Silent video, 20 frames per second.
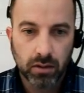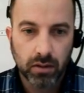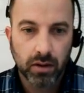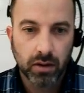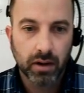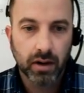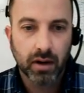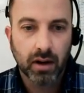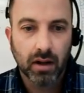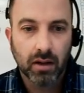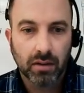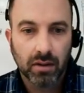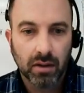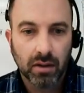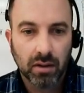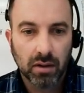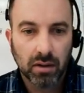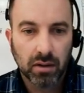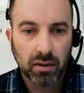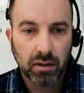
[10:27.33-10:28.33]
All right, and
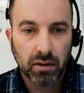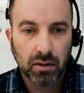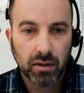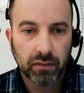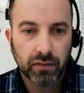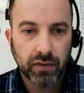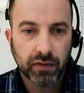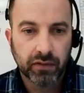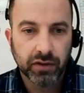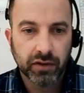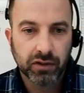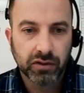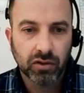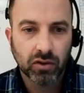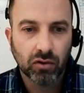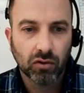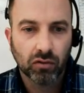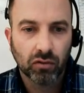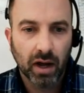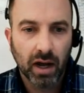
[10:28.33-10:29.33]
then if it's
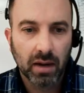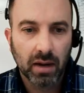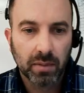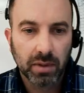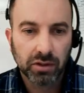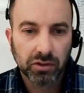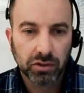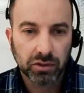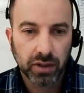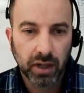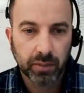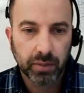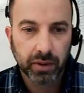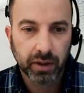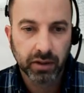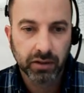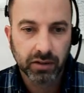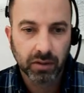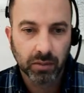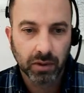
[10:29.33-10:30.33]
still red, it means you're
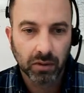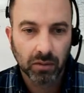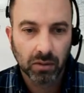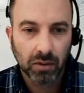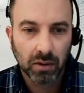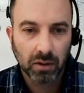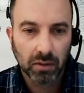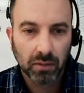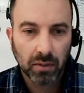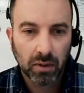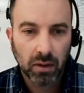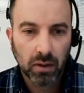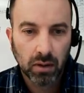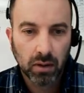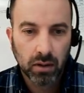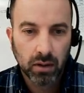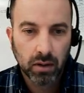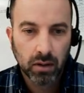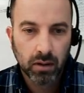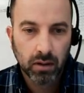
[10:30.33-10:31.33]
typing in something wrong.
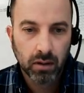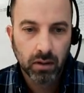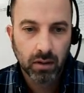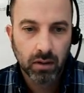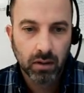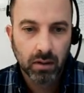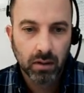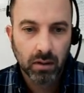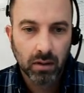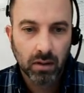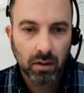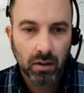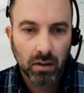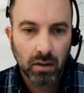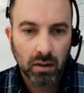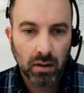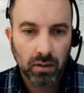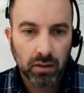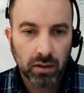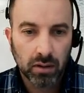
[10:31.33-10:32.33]

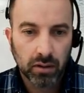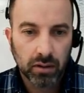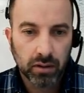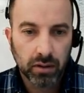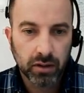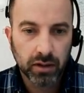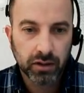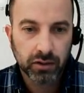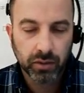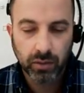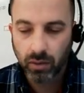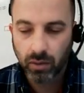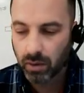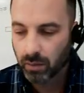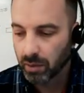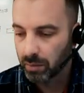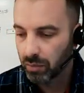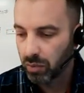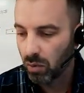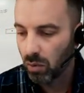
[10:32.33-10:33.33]
And then this, we
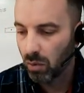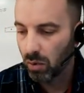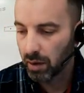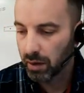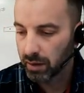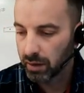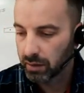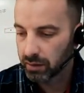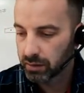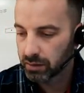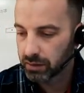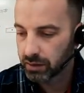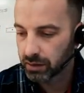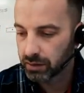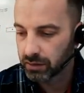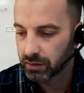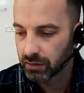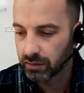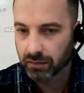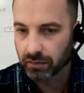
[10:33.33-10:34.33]
want to be
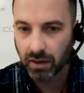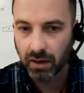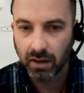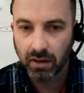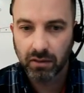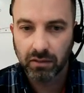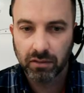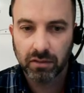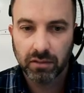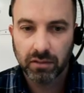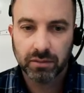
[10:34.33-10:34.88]
0.625.